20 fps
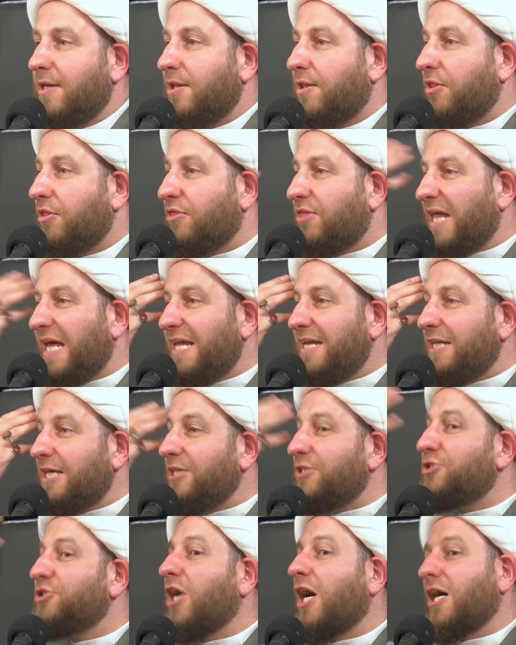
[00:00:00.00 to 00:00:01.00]
Then
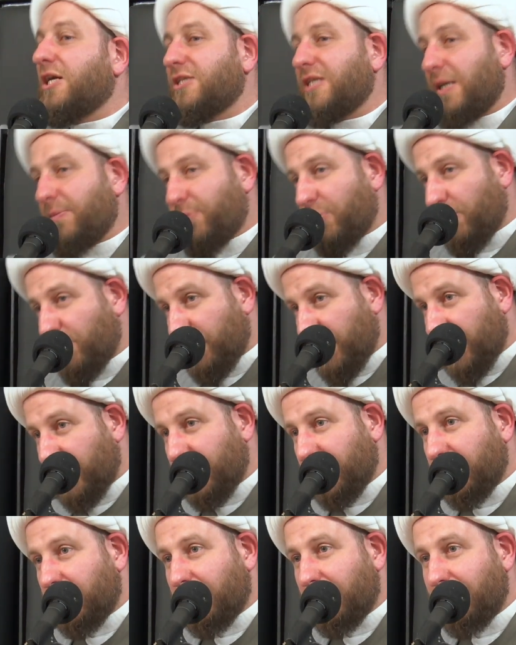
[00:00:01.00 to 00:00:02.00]
it dawned upon
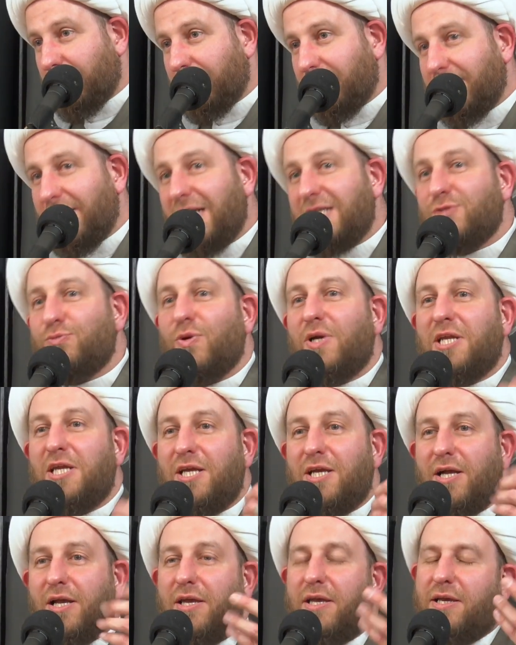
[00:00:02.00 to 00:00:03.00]
him. That's when
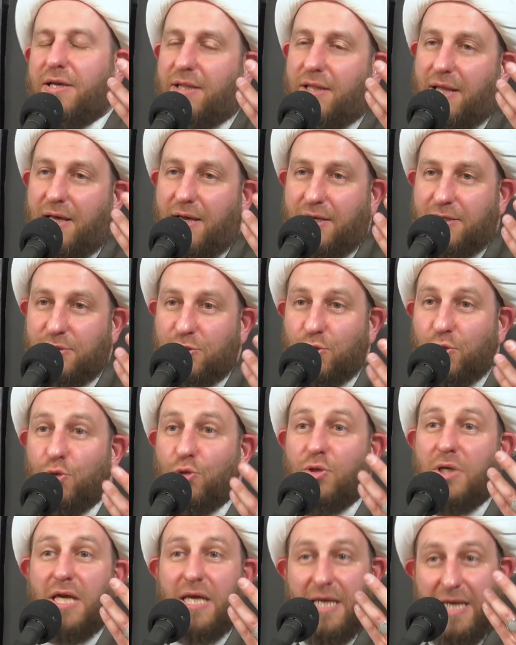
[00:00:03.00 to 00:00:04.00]
he realized
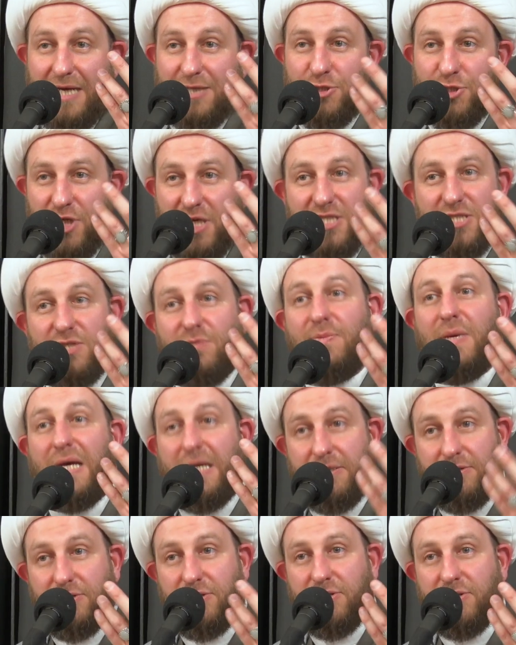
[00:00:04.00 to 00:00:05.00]
who he had just
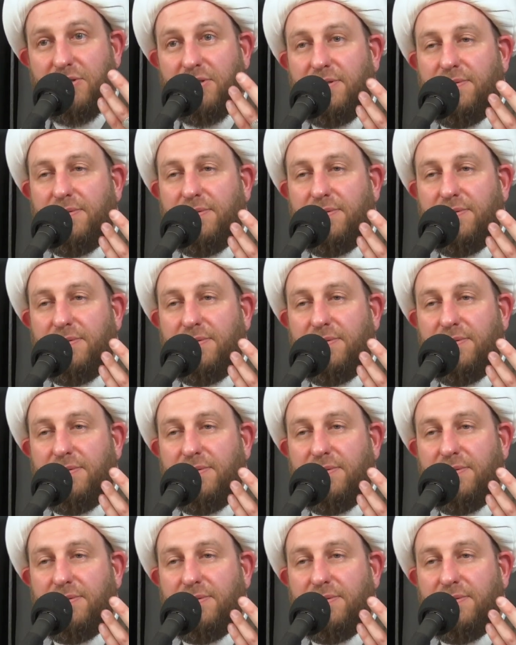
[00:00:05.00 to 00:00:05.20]
met.